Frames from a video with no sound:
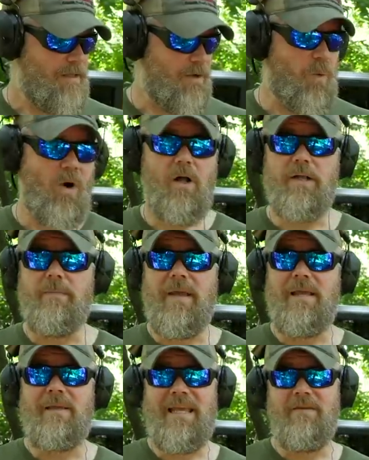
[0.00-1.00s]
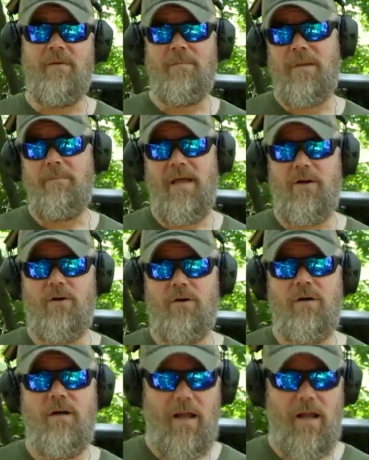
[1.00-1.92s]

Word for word: The quality may even be better.